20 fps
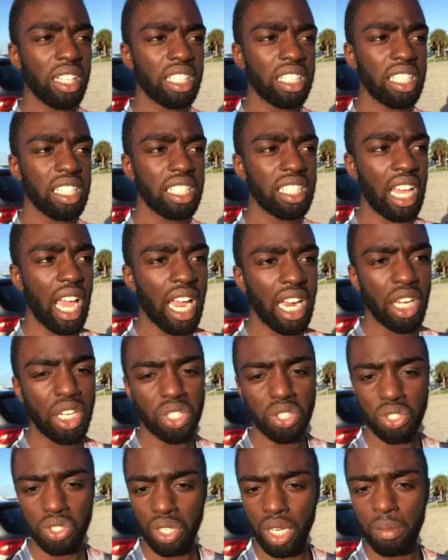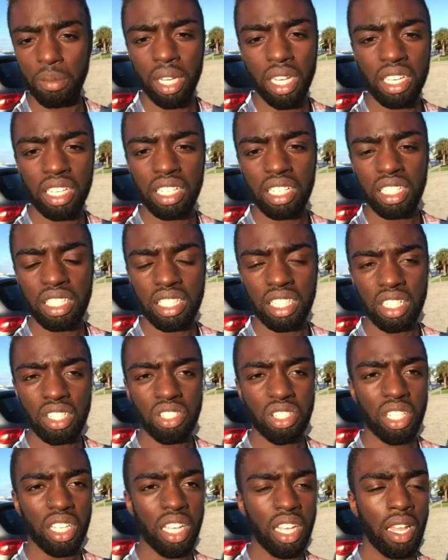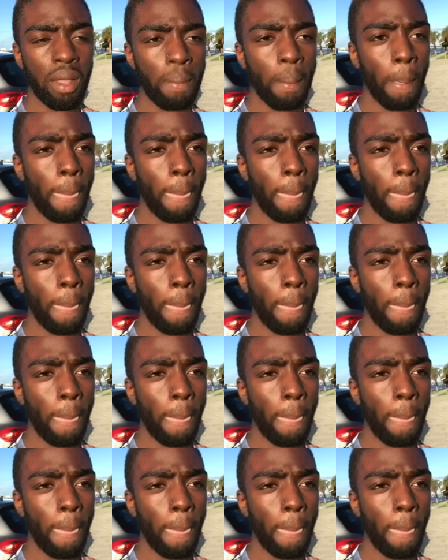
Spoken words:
society's treatment, essentially,